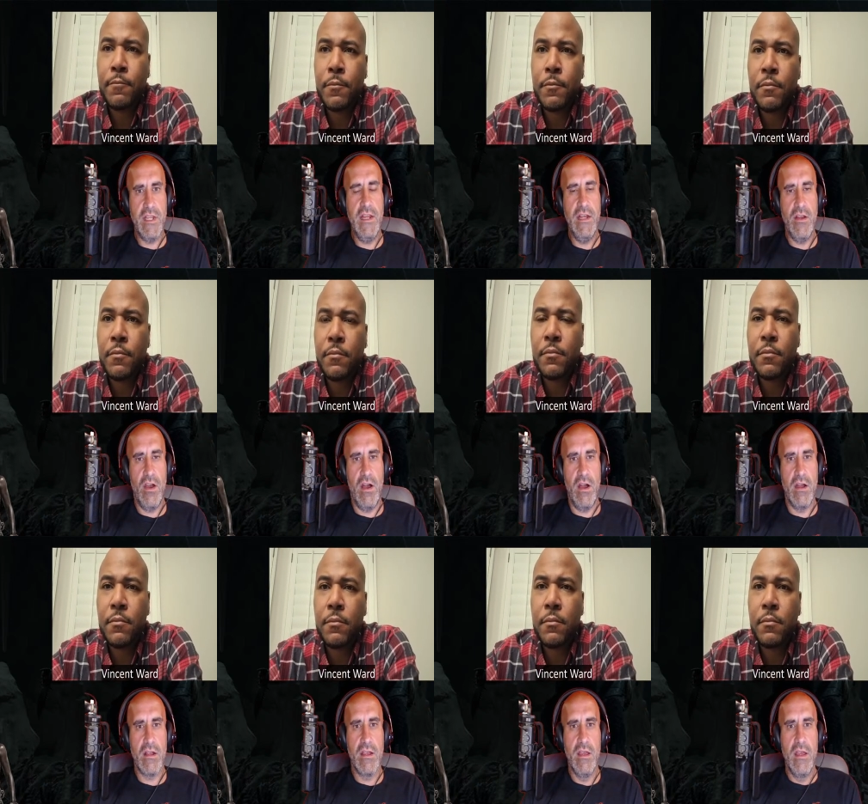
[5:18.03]
Speaker 1: of T
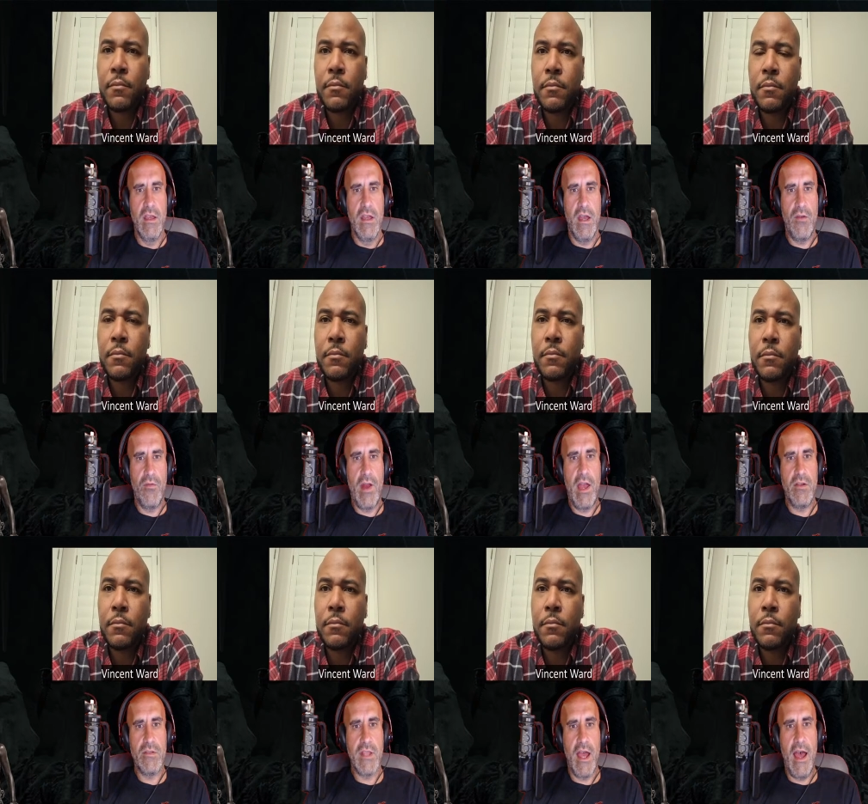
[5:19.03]
Dog
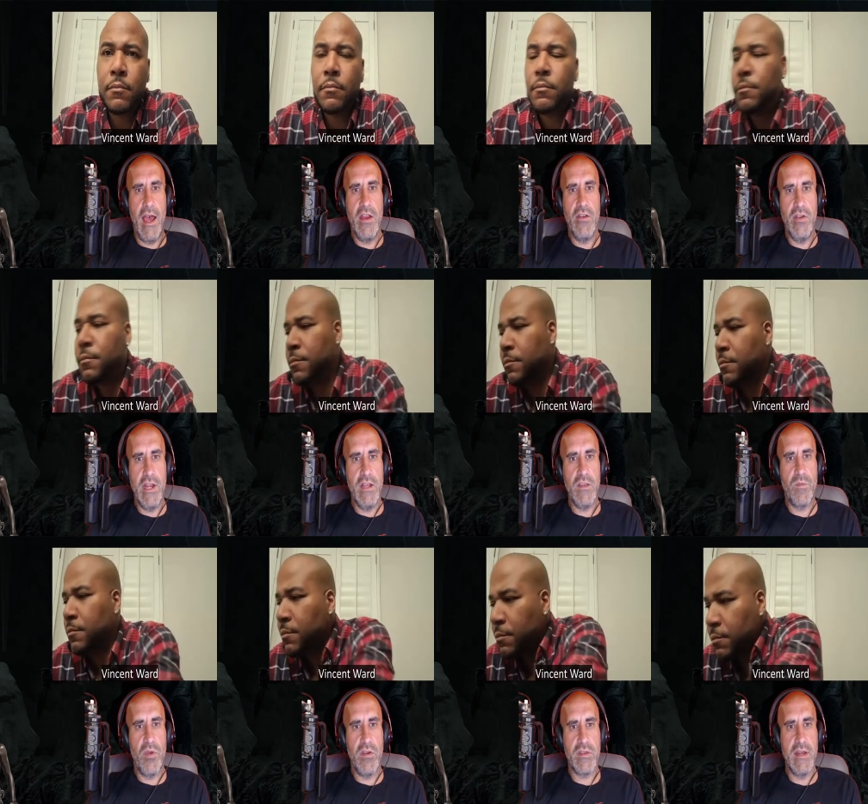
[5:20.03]
around IronE's
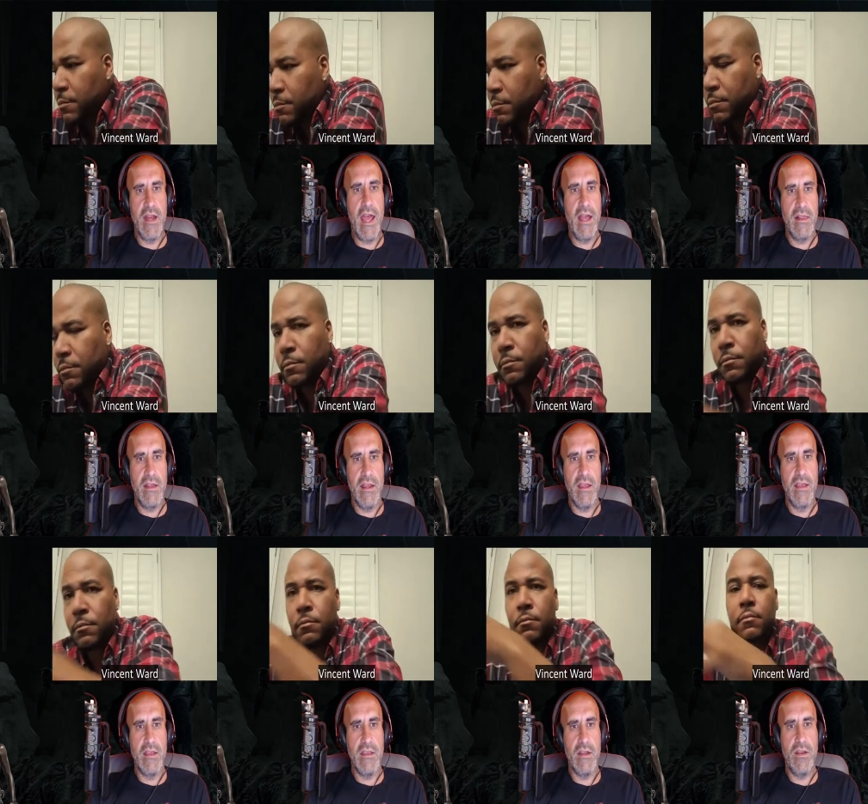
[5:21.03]

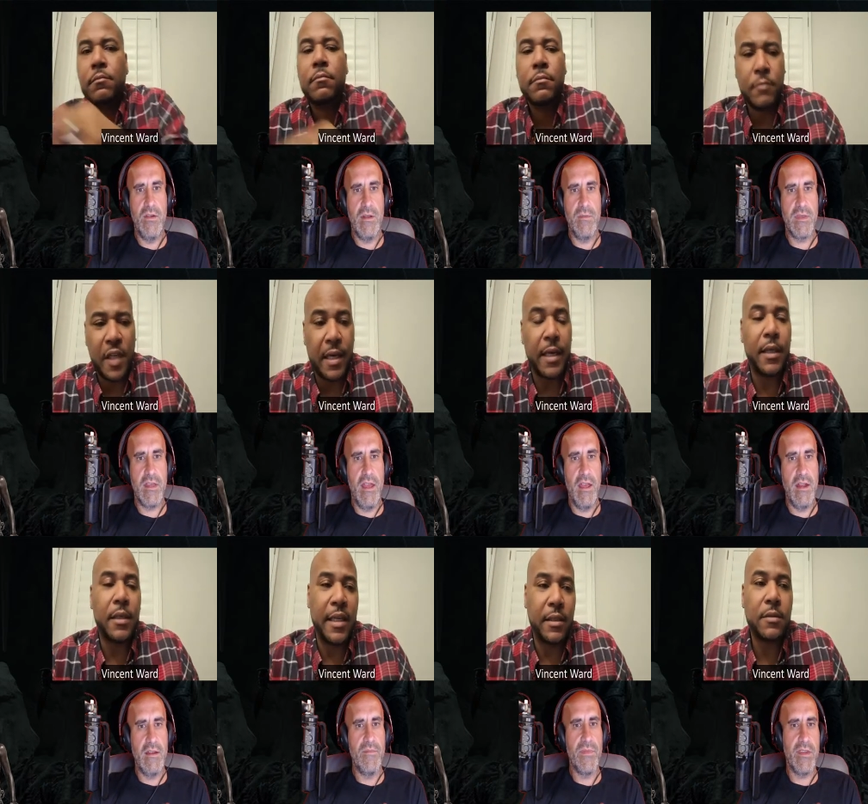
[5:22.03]
personality. You know what I'm
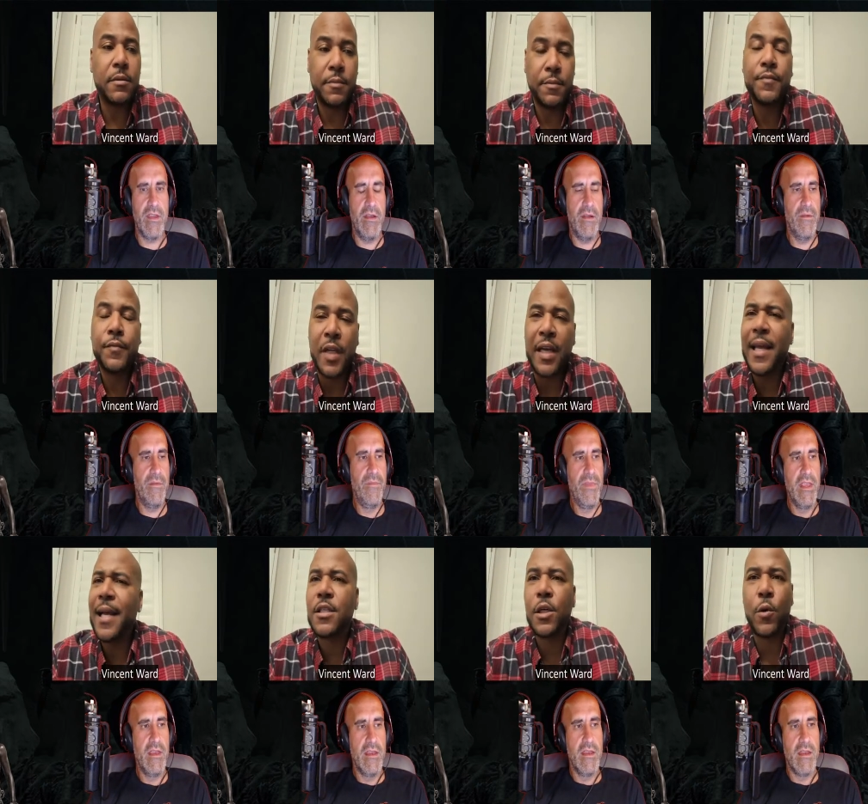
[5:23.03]
saying? Yeah. So.
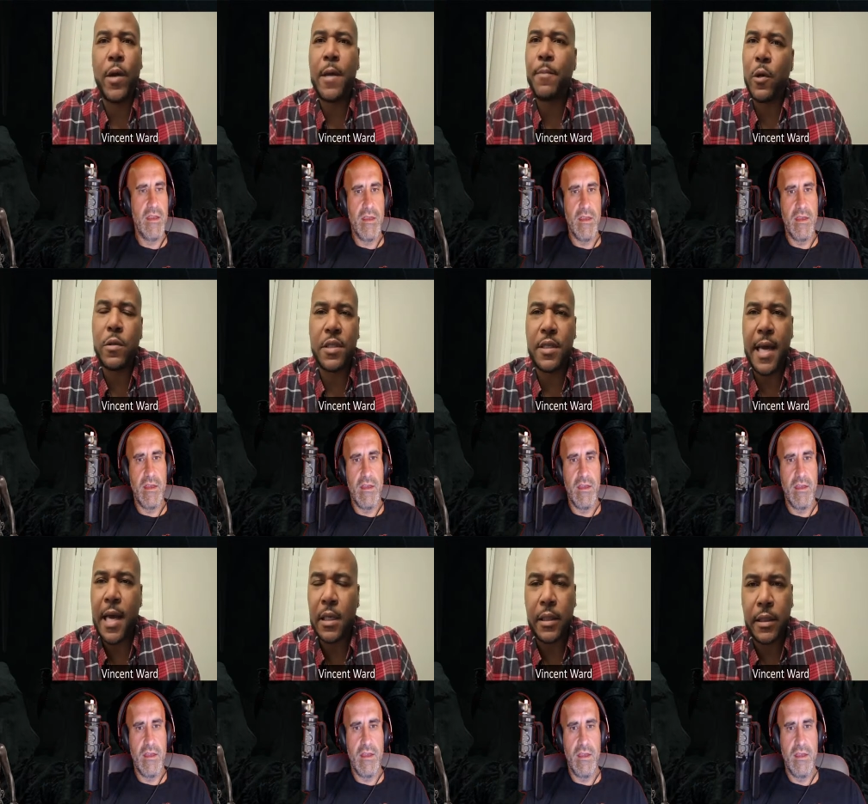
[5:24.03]
Speaker 2: has a great
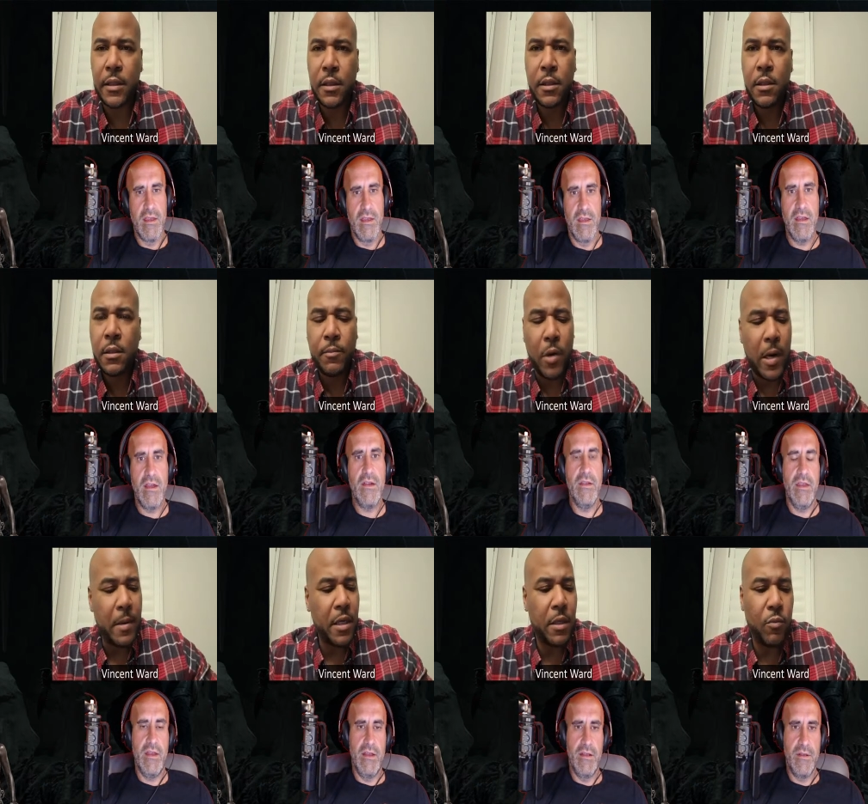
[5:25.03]
personality. Oh,
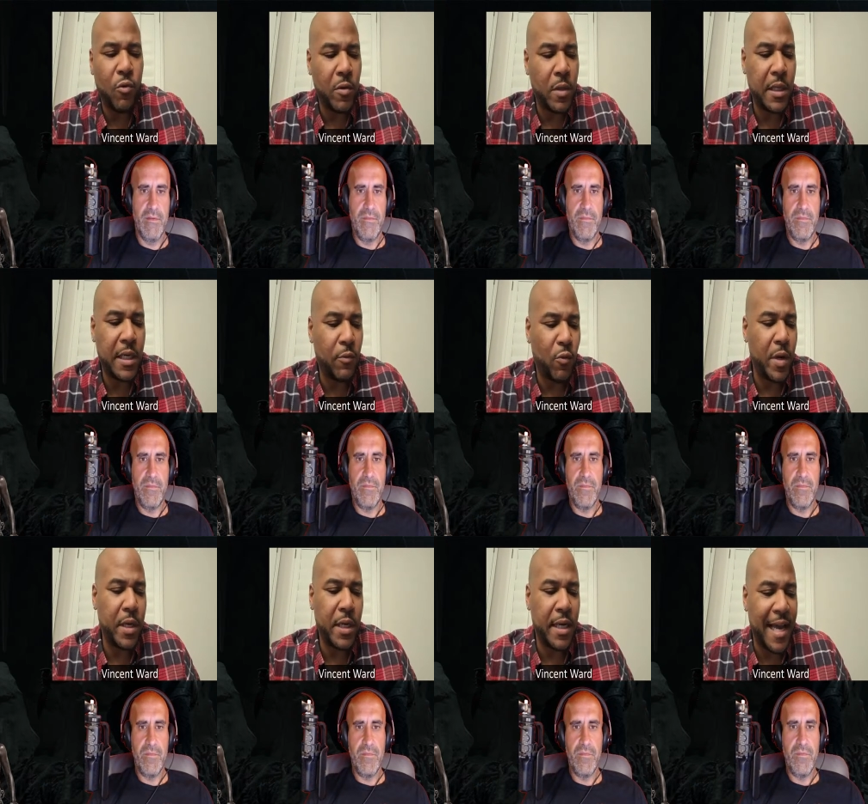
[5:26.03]
Probably yeah. one, of,
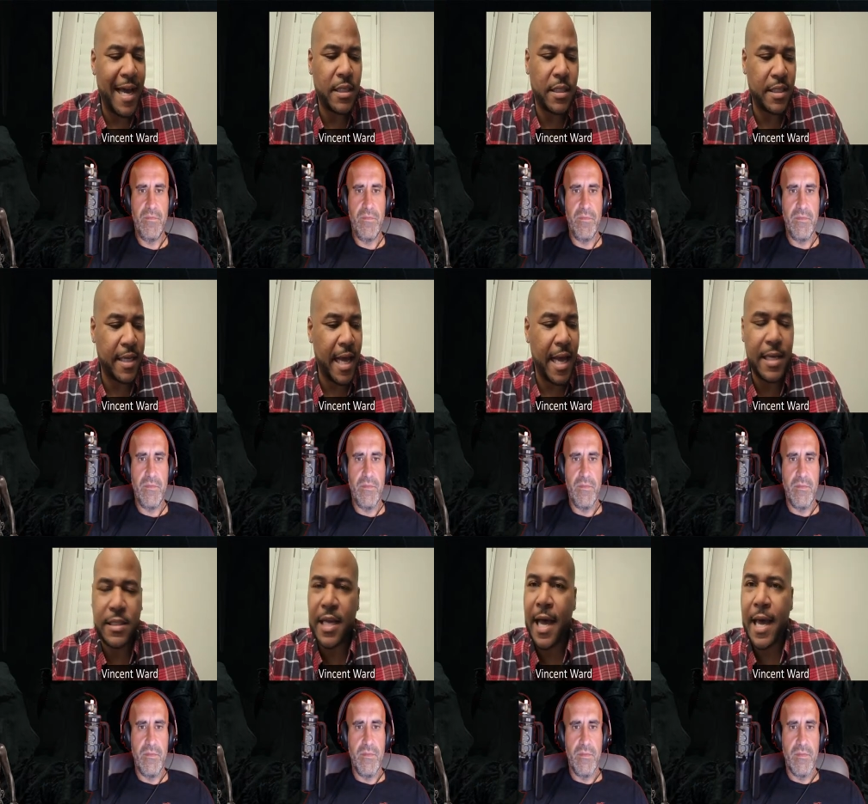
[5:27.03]
one of the nicest
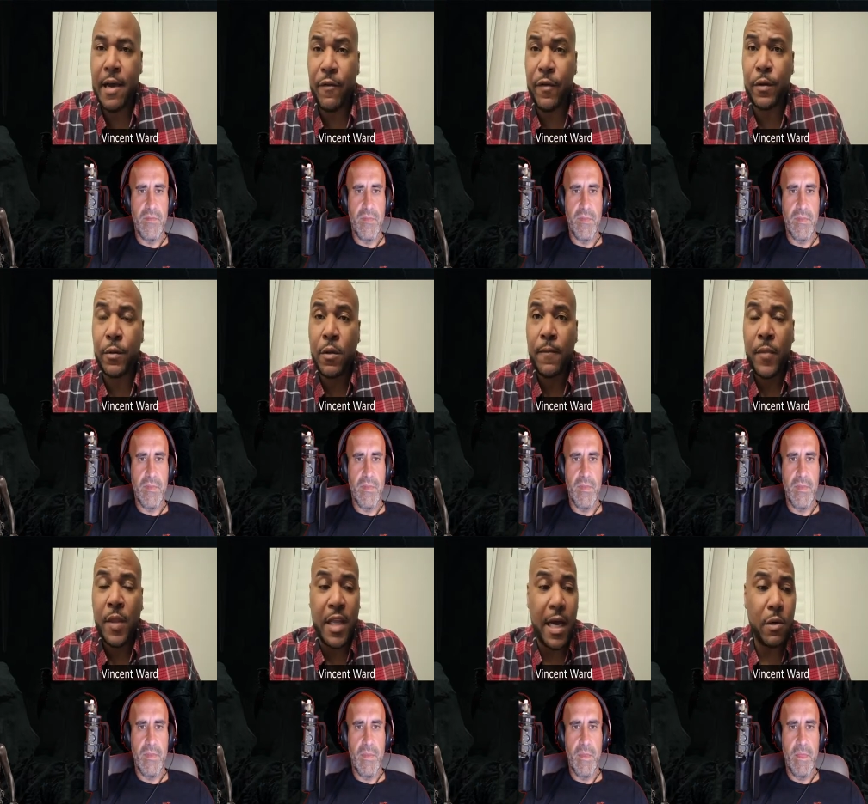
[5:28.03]
guys I ever
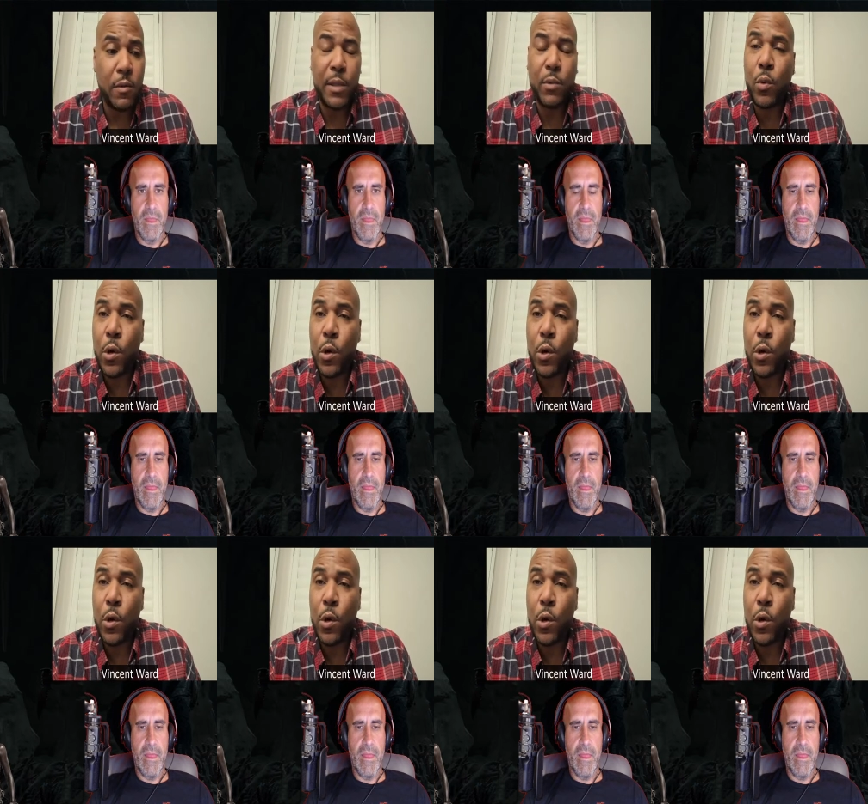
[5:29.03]
not only